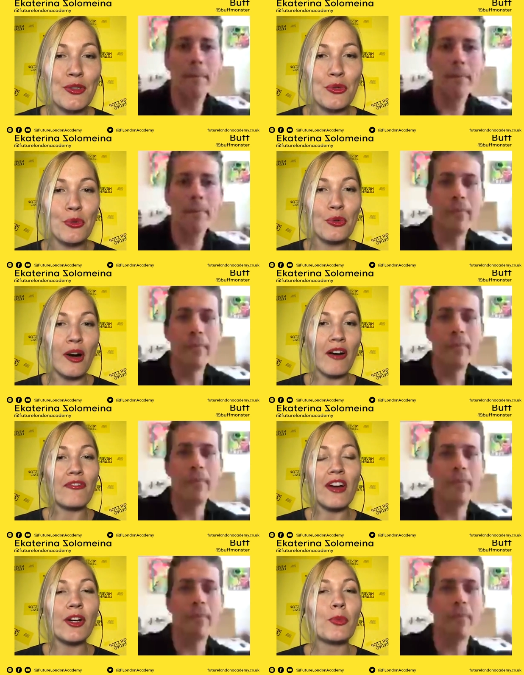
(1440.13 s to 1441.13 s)
Speaker 1: you are
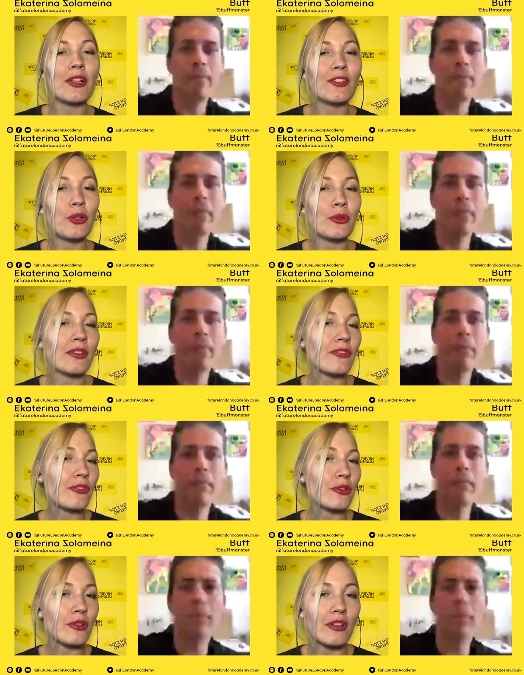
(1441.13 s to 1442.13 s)
very well known
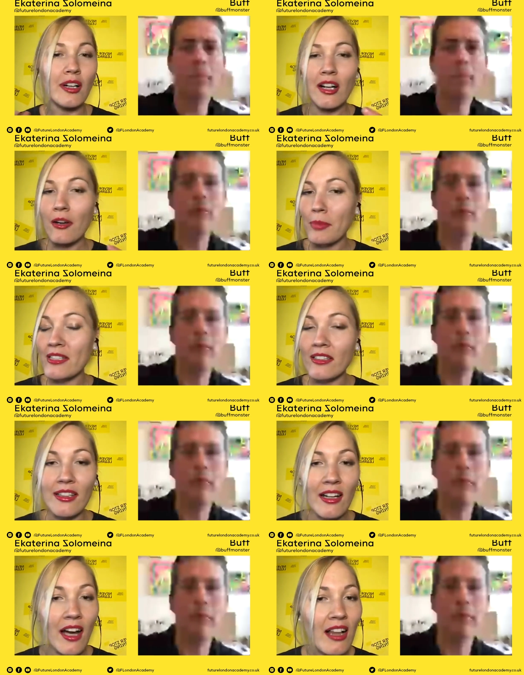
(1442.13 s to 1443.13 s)
for particular
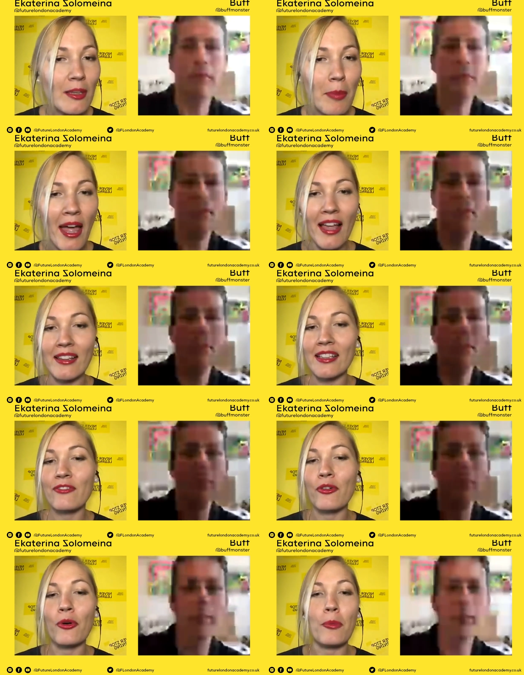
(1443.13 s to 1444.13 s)
color palette,
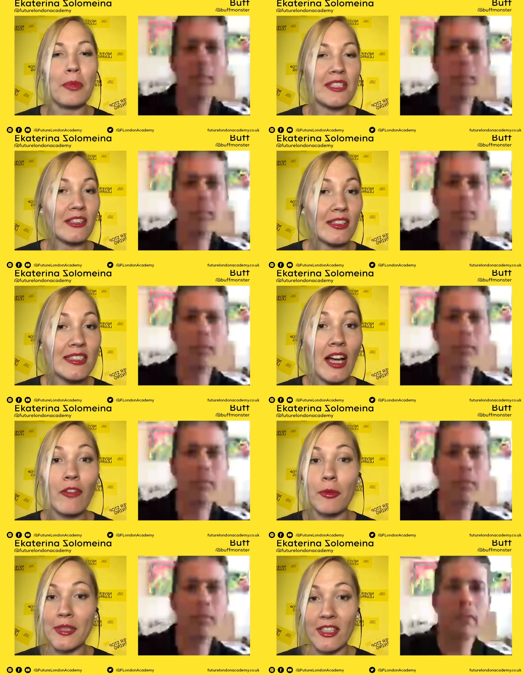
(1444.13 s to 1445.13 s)
for particular style,
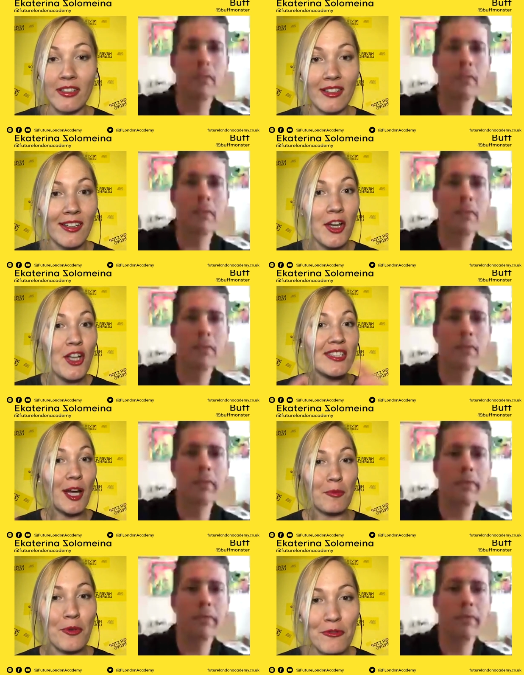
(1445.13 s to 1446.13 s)
for particular
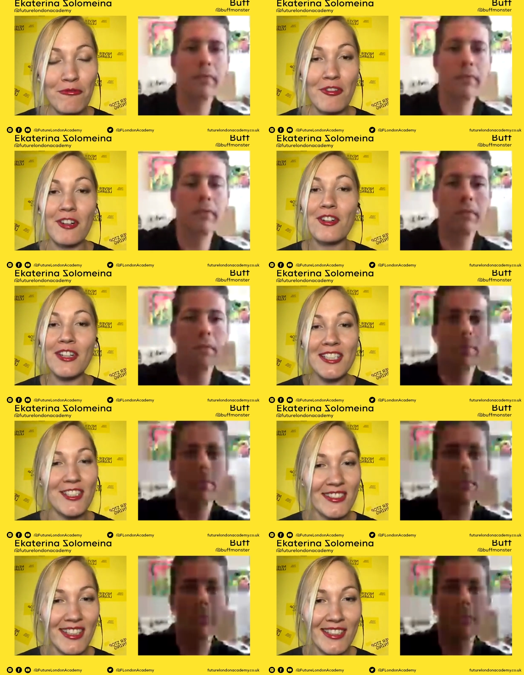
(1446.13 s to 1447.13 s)
type of
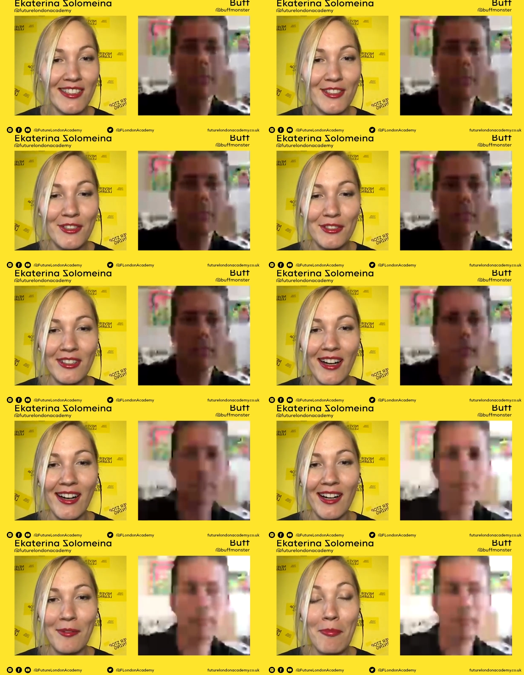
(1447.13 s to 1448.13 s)
creatures that you
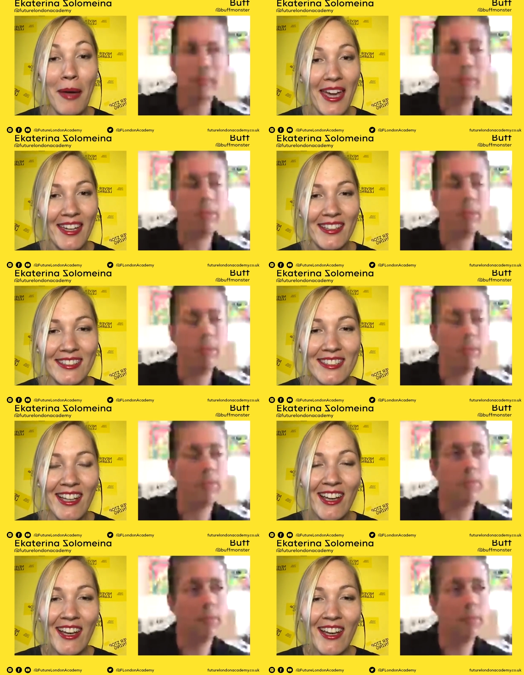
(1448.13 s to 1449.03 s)
uh, paint.